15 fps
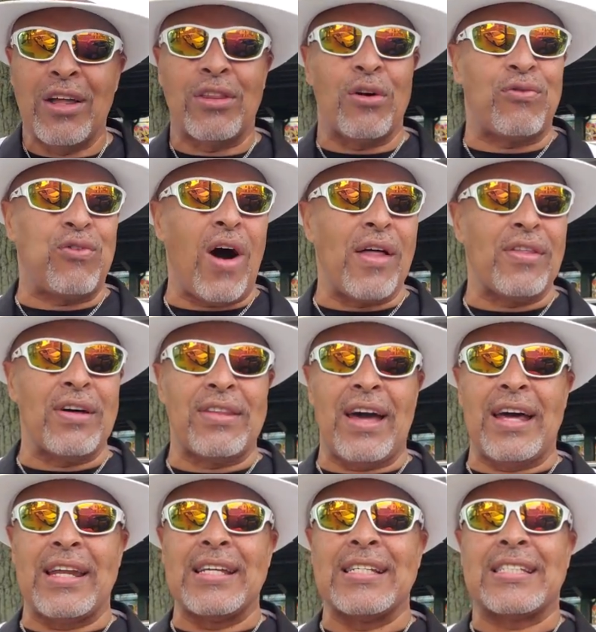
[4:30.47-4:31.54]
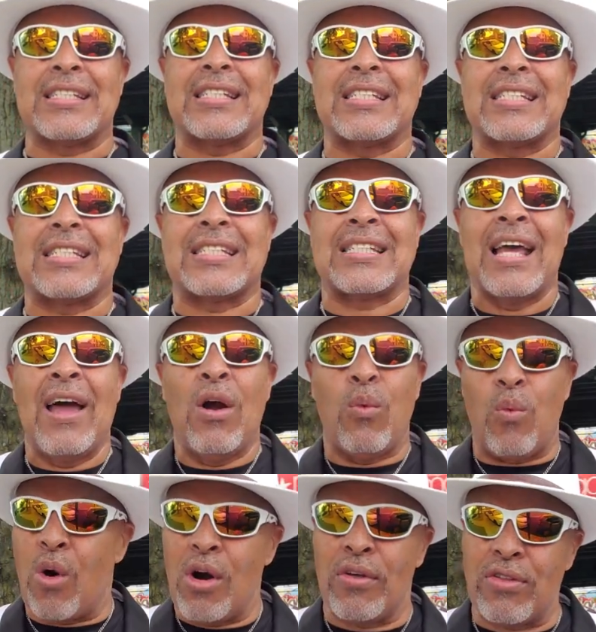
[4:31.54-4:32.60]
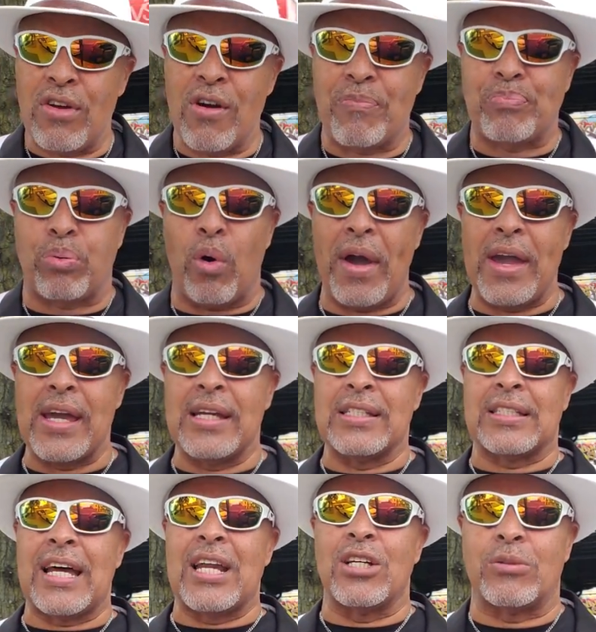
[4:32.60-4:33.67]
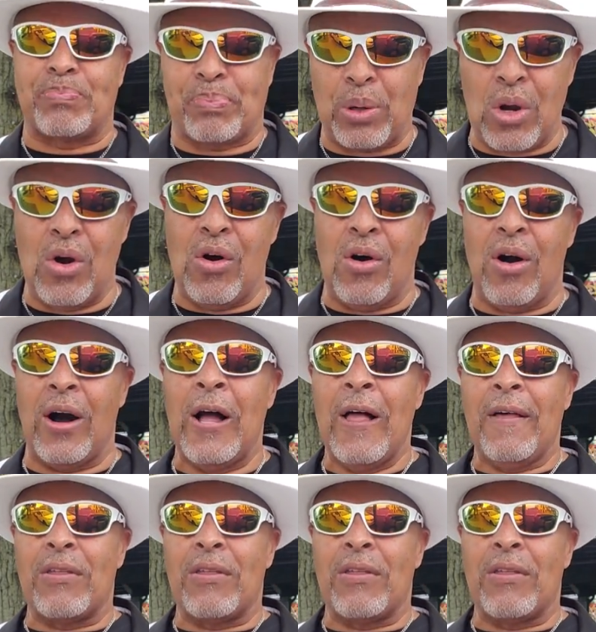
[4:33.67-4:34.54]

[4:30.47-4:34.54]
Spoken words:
the Father that is worthy of praise, that is pure,